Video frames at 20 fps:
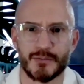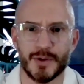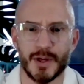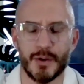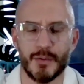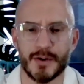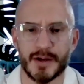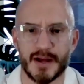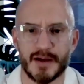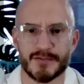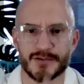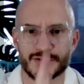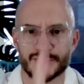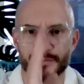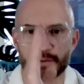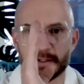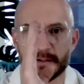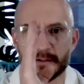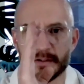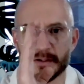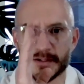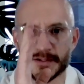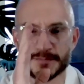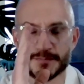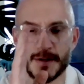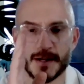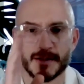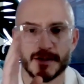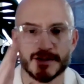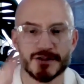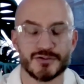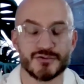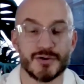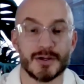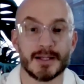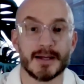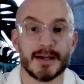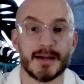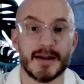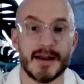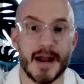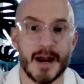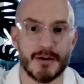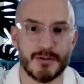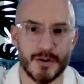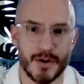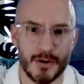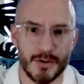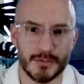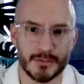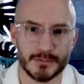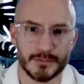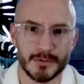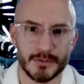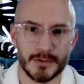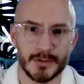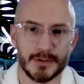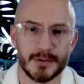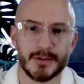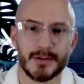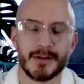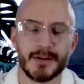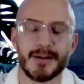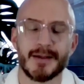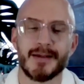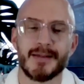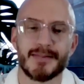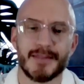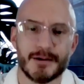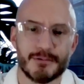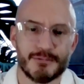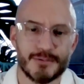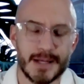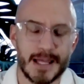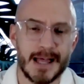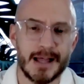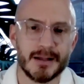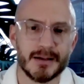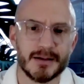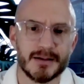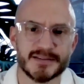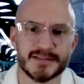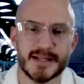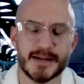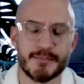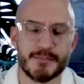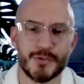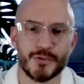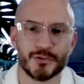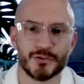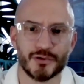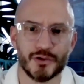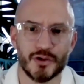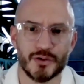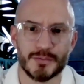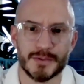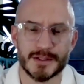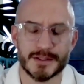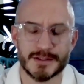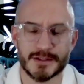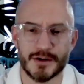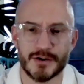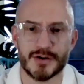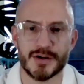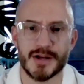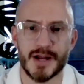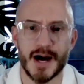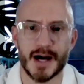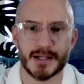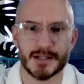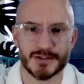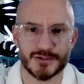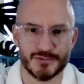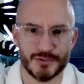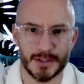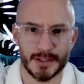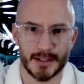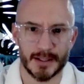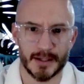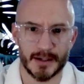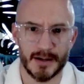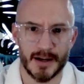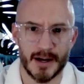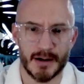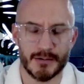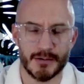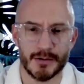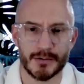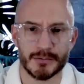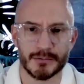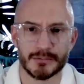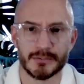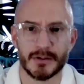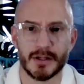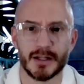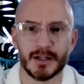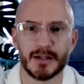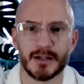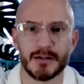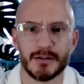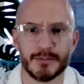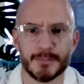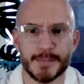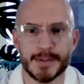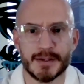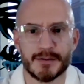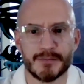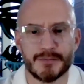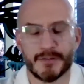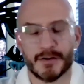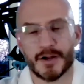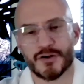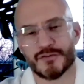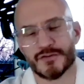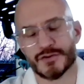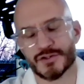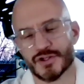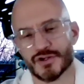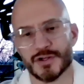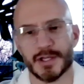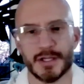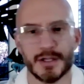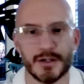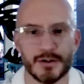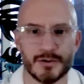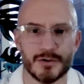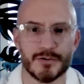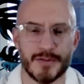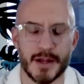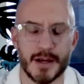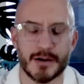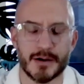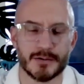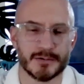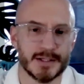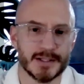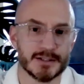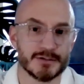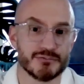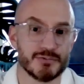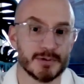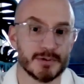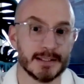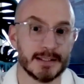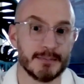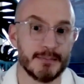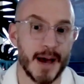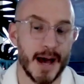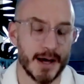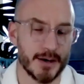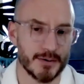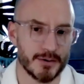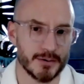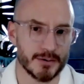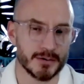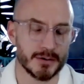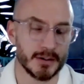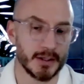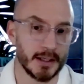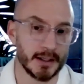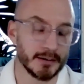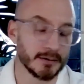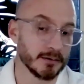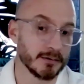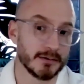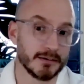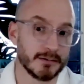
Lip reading: we all want to have a spine that's straight like an arrow. The reality is that most humans are not straight like an arrow. A little bit of a curvature here or there doesn't really matter, and